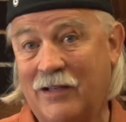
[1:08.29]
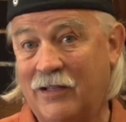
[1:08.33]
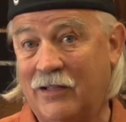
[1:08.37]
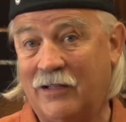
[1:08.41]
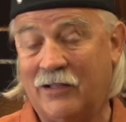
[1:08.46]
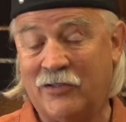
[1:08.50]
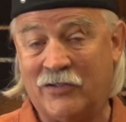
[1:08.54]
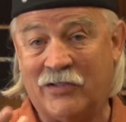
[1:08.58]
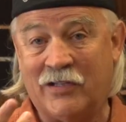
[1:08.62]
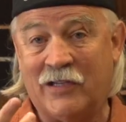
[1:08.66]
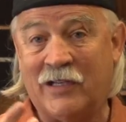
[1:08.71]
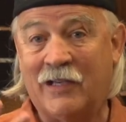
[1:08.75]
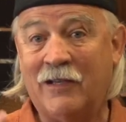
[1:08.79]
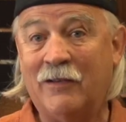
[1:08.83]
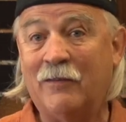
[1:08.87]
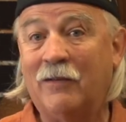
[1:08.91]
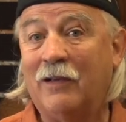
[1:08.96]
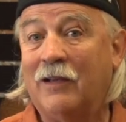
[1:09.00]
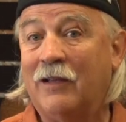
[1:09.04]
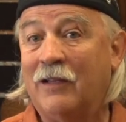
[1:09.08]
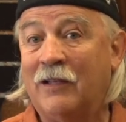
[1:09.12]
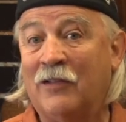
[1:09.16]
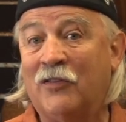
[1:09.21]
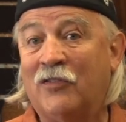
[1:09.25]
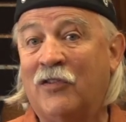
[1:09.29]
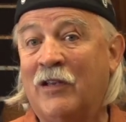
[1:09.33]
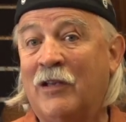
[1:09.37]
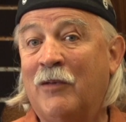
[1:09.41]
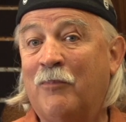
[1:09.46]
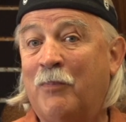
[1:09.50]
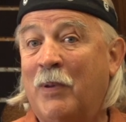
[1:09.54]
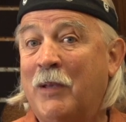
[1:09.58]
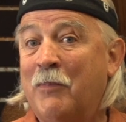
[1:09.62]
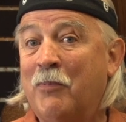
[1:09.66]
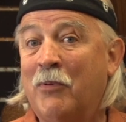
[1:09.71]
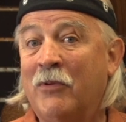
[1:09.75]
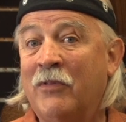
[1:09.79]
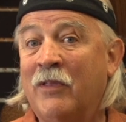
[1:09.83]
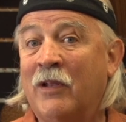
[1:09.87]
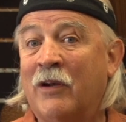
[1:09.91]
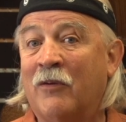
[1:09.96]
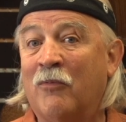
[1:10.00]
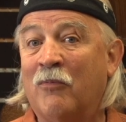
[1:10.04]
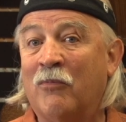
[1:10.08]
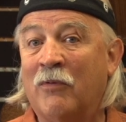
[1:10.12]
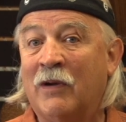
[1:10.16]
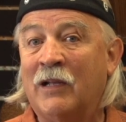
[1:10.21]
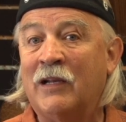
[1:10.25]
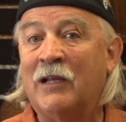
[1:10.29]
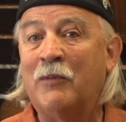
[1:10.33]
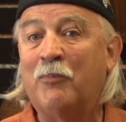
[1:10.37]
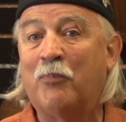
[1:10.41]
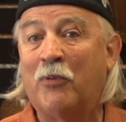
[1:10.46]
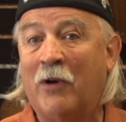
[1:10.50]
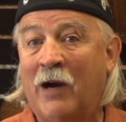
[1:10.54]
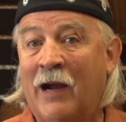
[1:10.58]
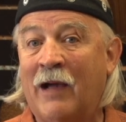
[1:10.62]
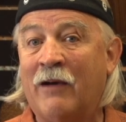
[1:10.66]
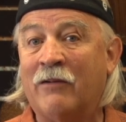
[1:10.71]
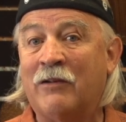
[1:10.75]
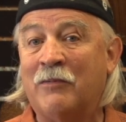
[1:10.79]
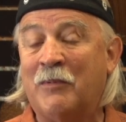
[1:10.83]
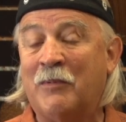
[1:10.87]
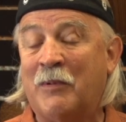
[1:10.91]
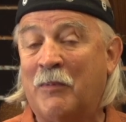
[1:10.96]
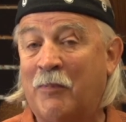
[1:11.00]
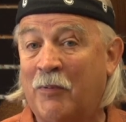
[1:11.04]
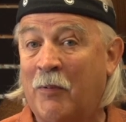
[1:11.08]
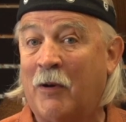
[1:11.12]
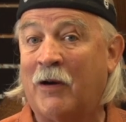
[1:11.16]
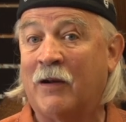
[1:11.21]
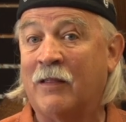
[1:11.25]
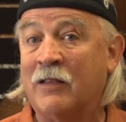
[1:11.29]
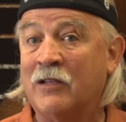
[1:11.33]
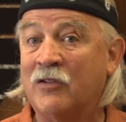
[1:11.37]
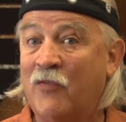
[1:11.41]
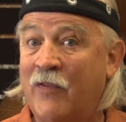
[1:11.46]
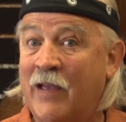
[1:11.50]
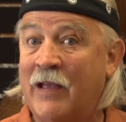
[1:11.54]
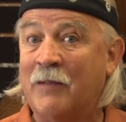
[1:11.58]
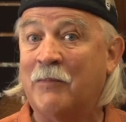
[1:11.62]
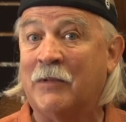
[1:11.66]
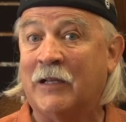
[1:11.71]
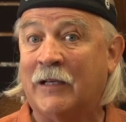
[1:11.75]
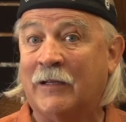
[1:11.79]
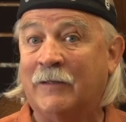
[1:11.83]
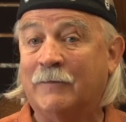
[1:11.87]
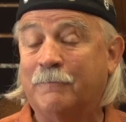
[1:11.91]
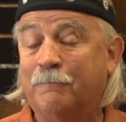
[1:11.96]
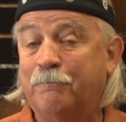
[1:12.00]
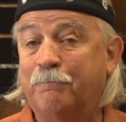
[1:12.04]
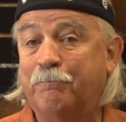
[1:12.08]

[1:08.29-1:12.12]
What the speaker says: You see people that are really proud to be part of this family.